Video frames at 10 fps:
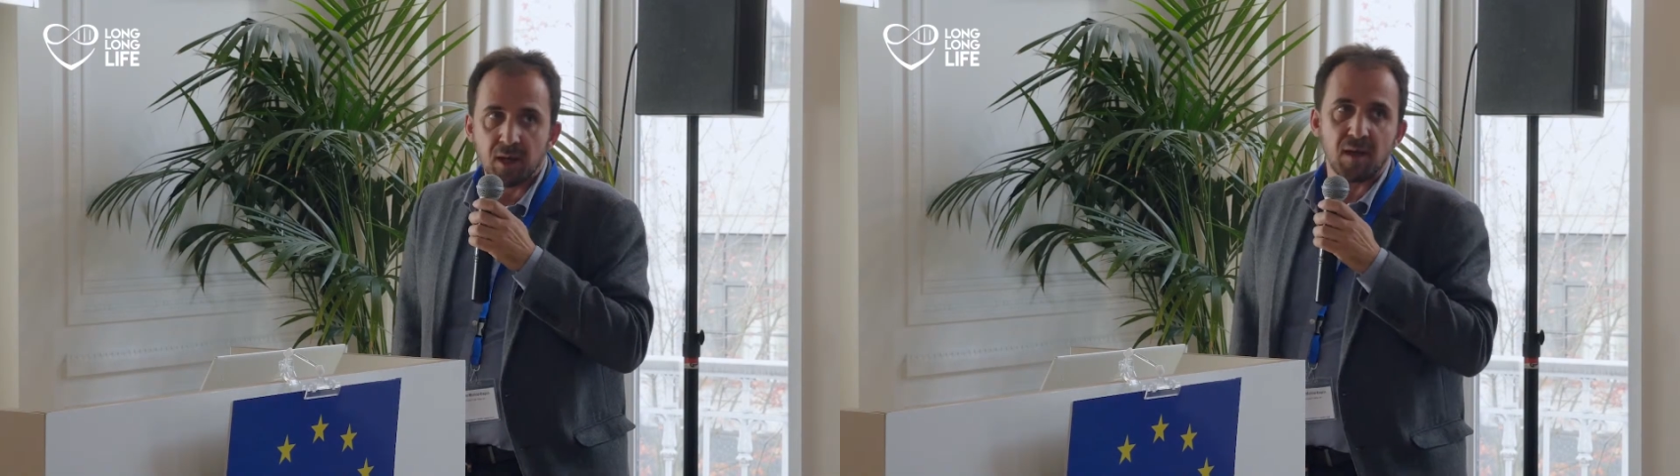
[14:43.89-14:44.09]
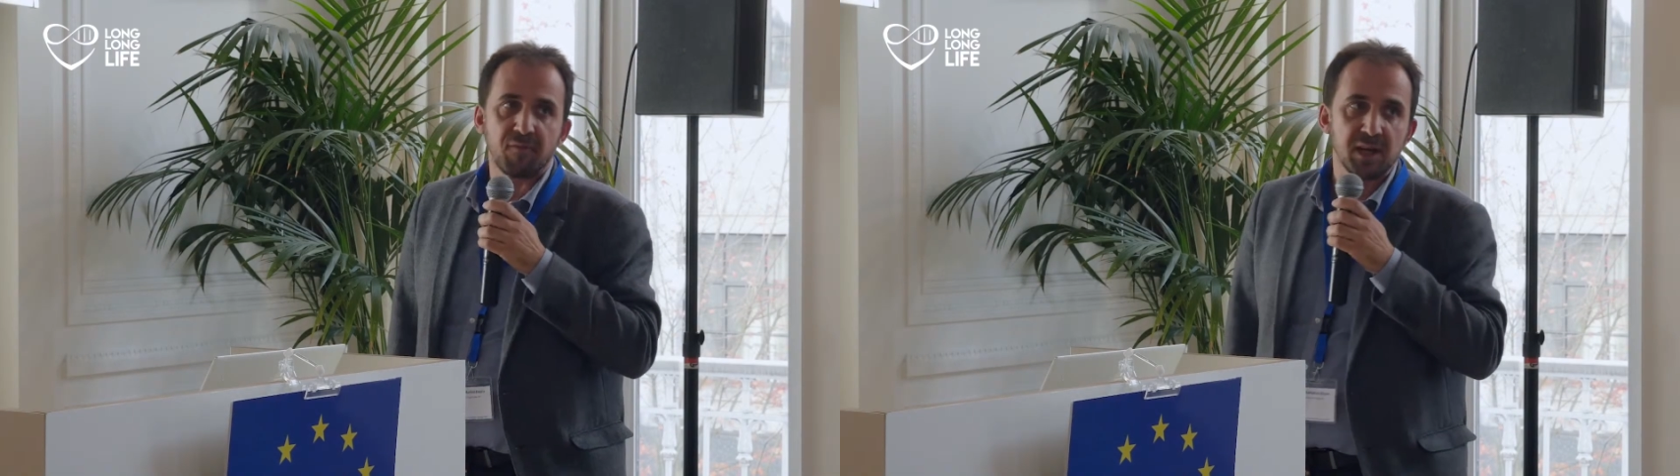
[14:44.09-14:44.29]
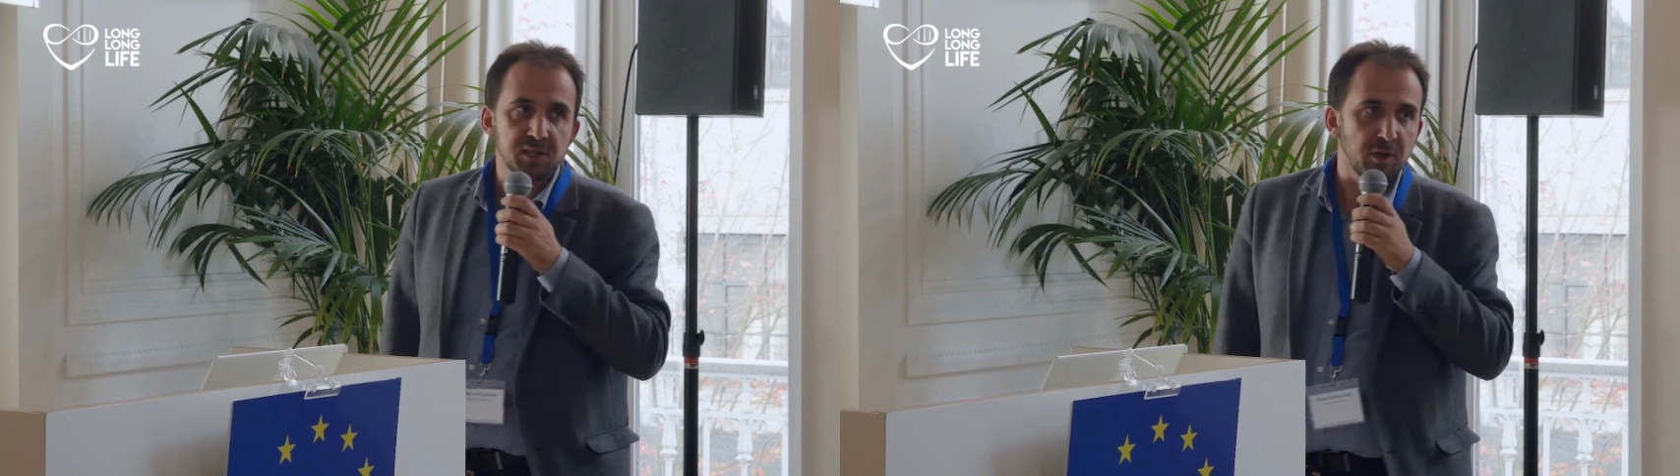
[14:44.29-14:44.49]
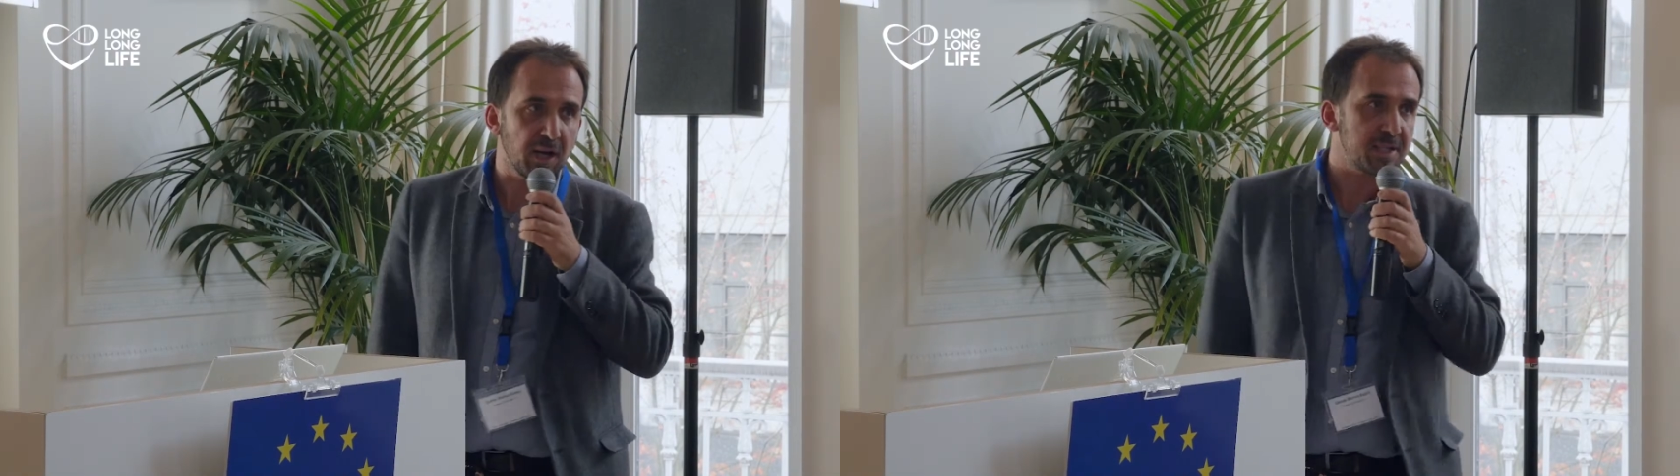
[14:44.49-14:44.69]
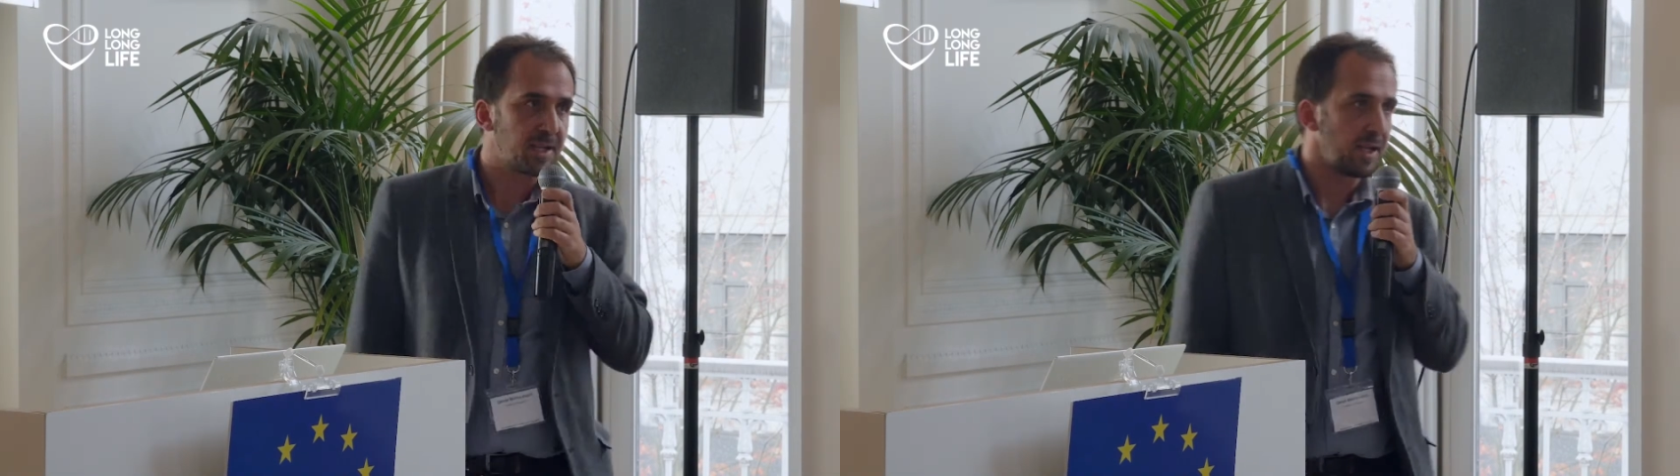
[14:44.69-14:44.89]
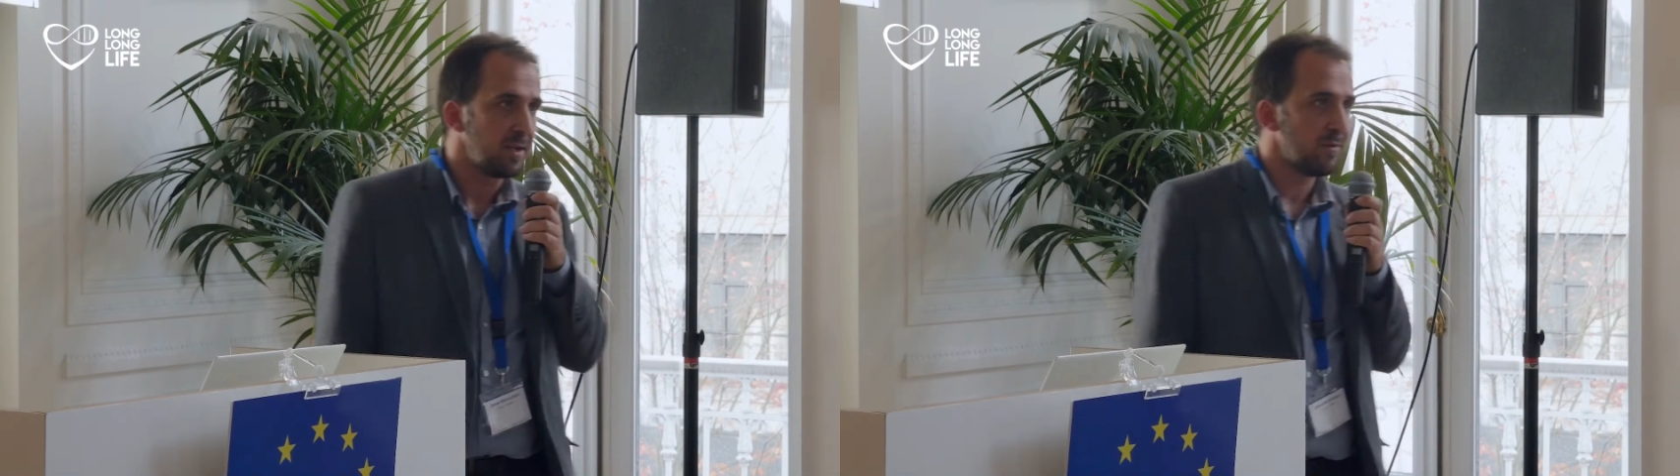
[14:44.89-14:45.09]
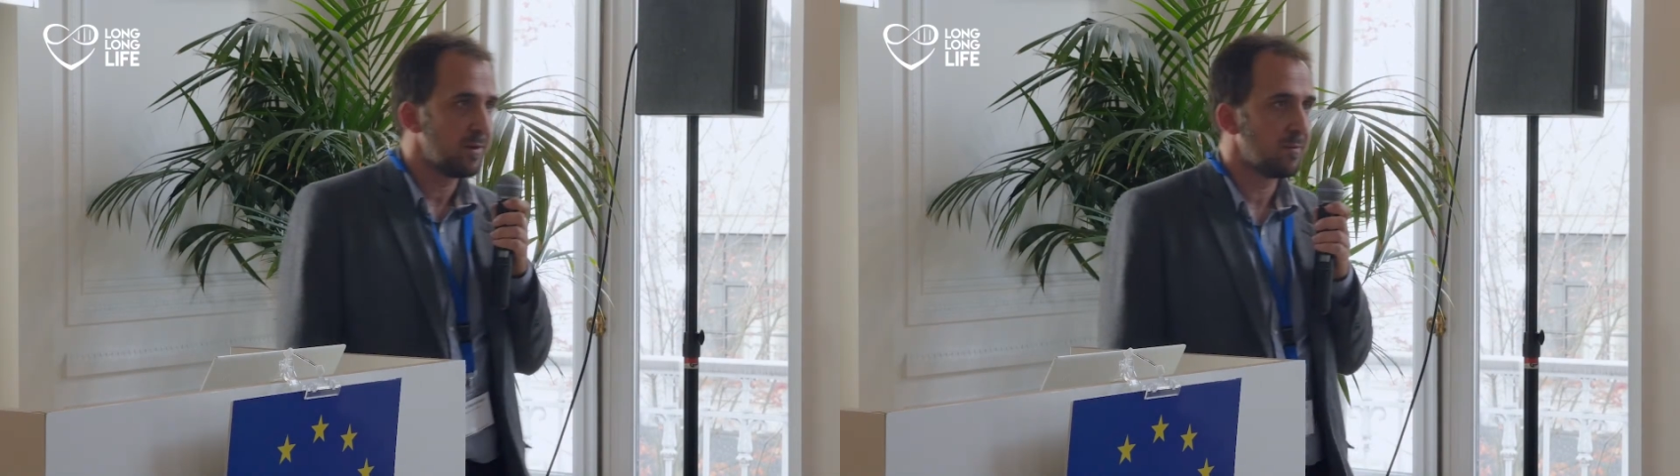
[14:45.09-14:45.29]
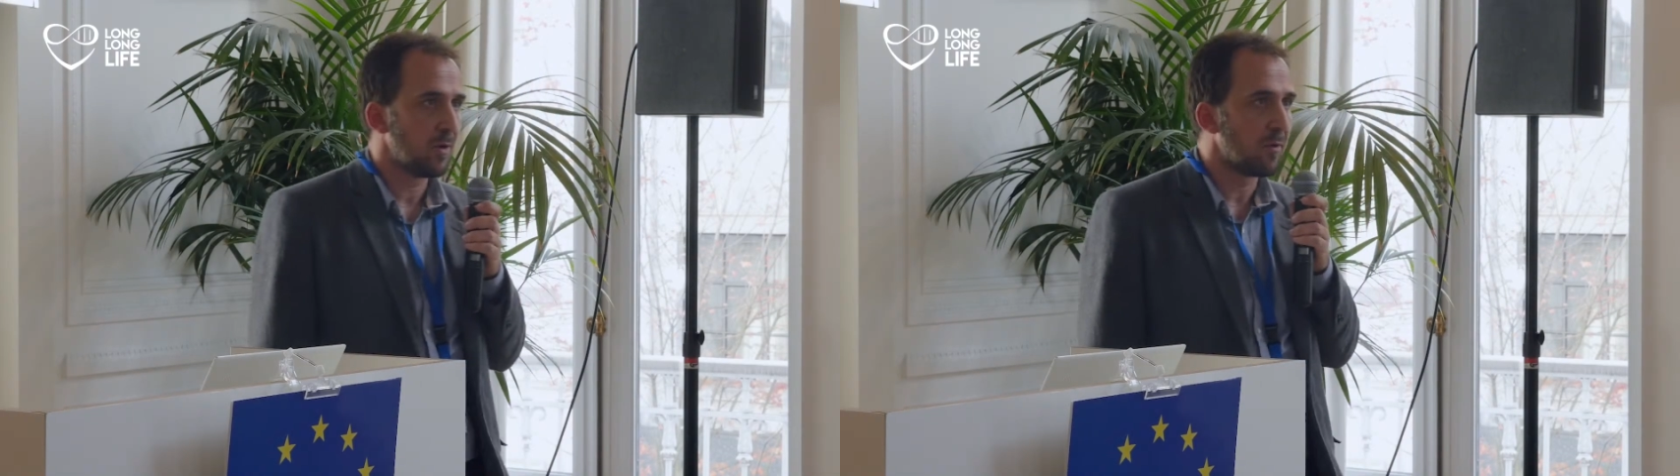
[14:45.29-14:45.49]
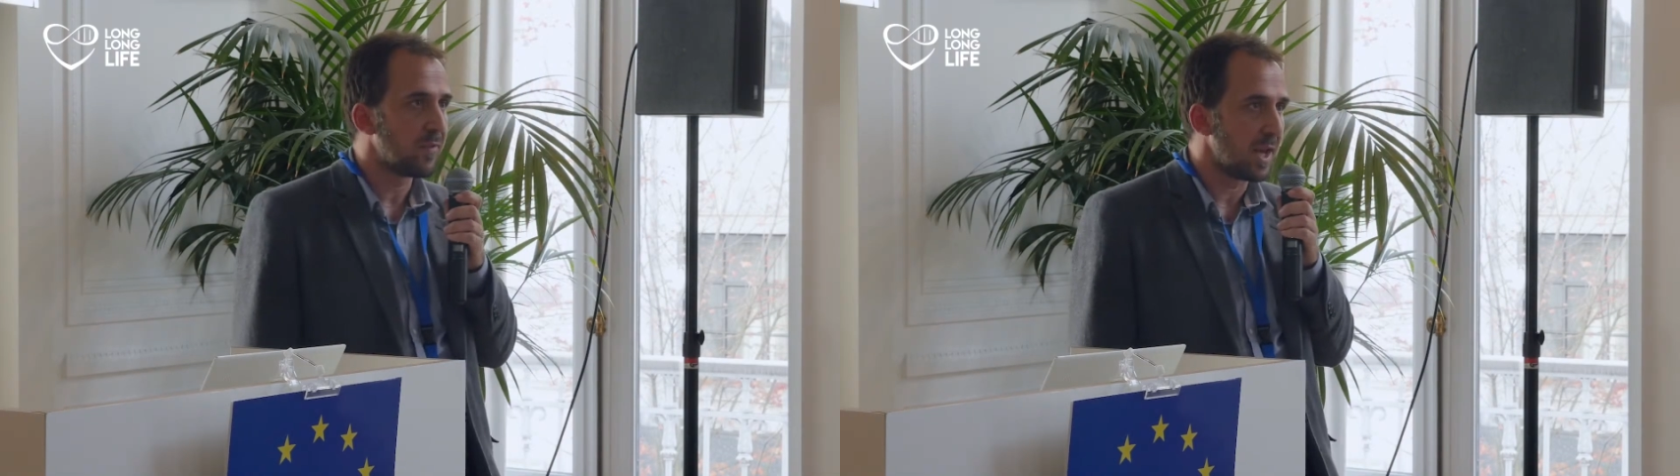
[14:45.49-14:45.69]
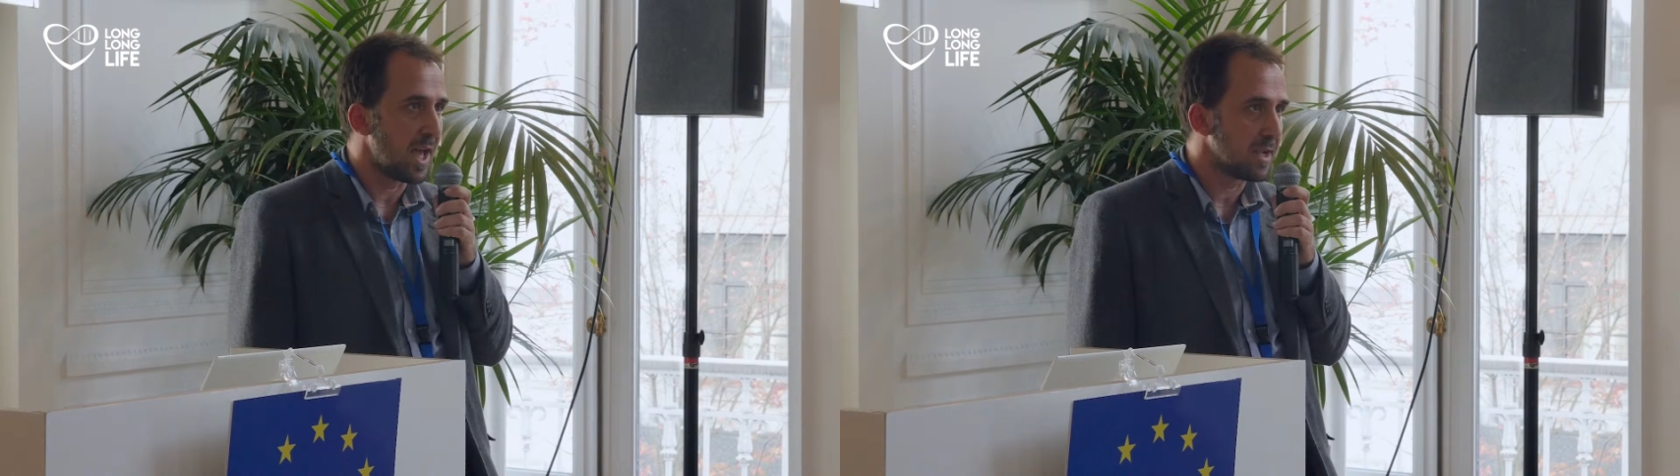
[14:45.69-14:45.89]
a functional assay of
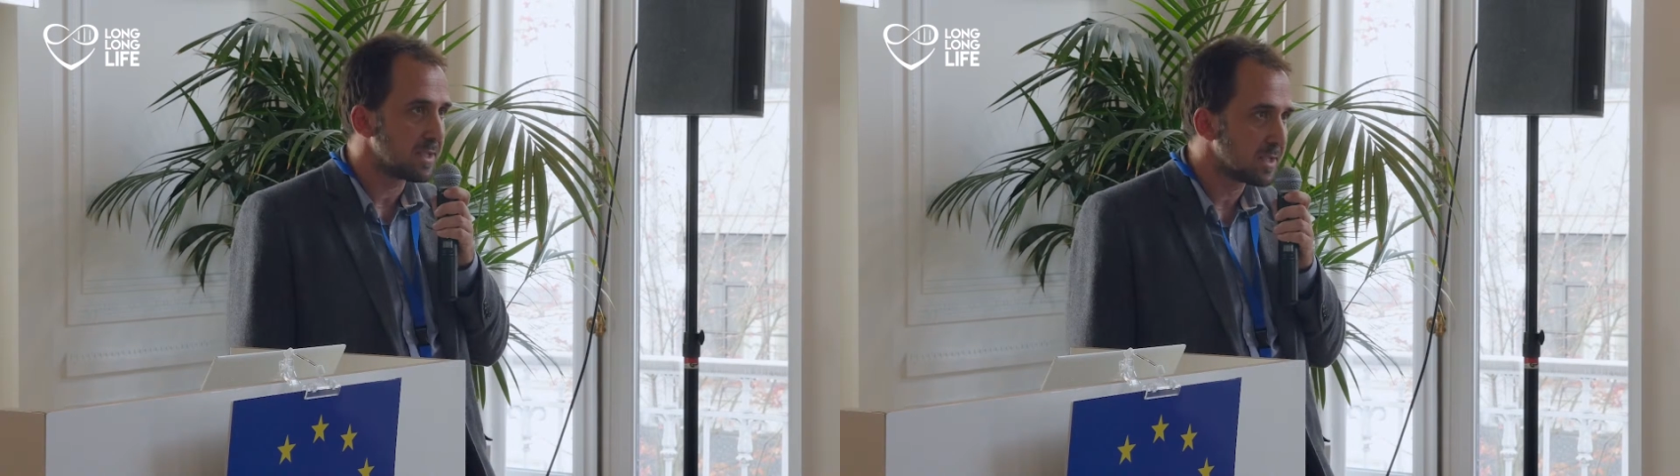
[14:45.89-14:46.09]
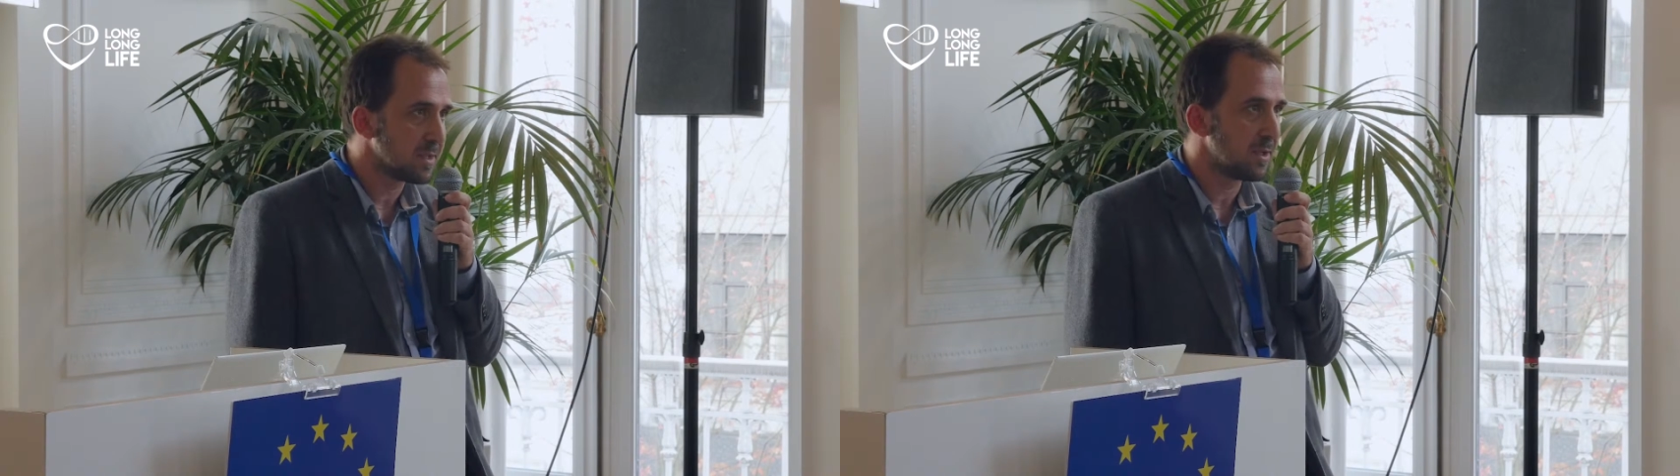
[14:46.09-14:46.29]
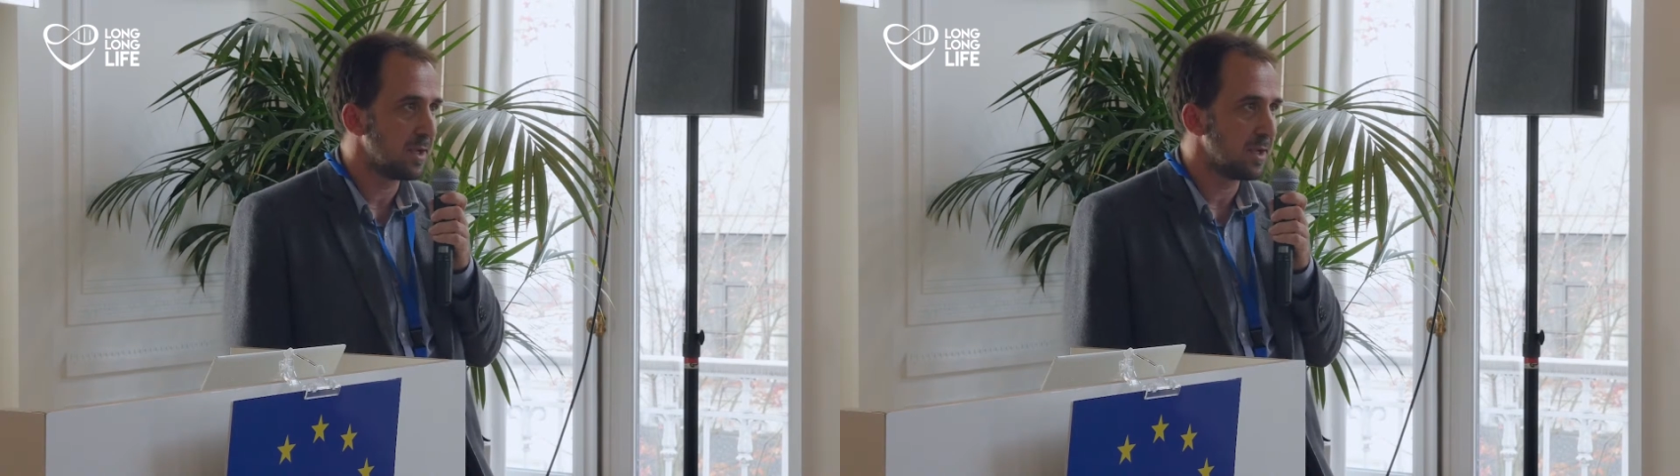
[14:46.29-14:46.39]
the lungs.